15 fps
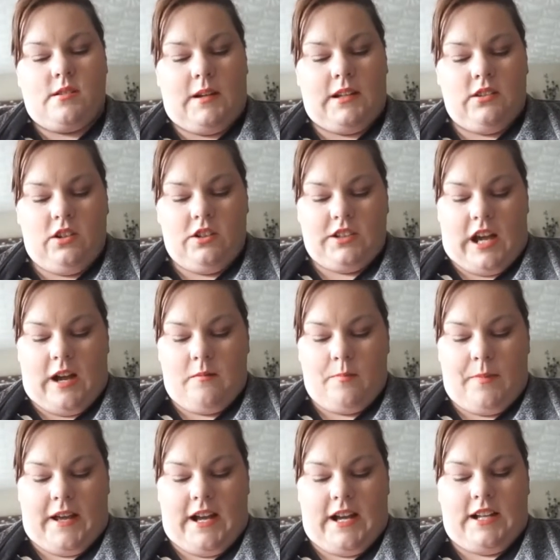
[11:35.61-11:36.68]
So I thought that would
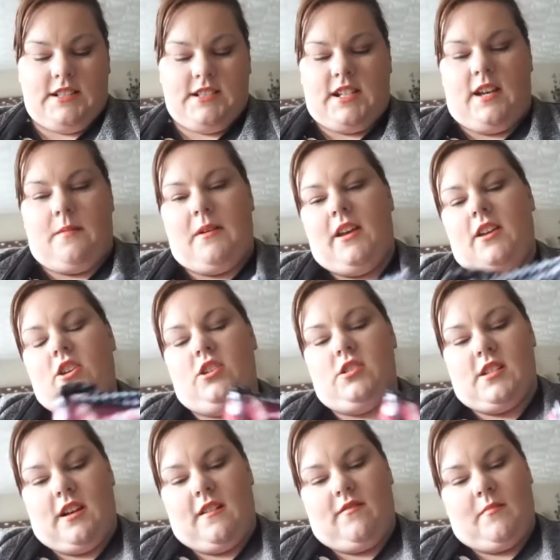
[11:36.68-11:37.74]
be handy. I might
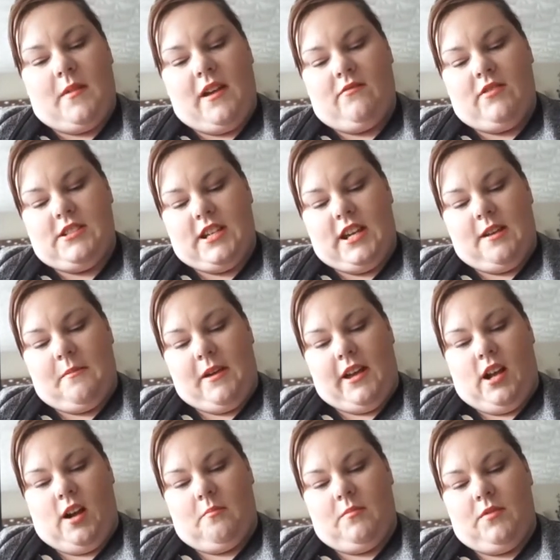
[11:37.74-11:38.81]
use that for my everyday
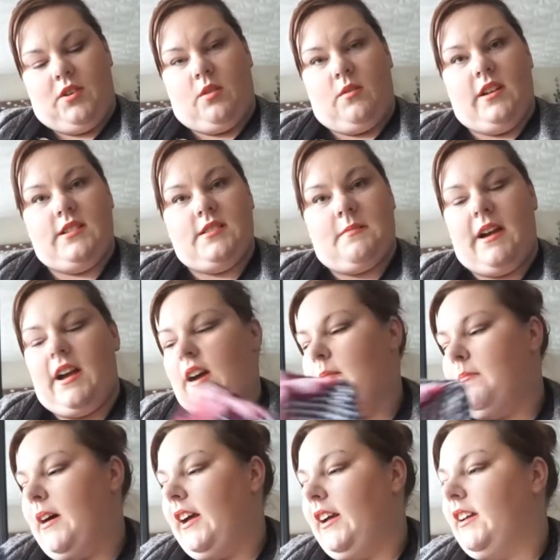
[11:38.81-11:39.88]
makeup and throw it into my
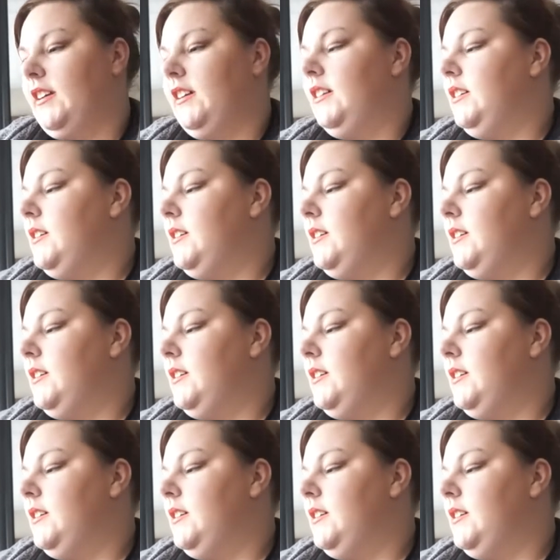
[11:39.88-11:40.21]
handbag.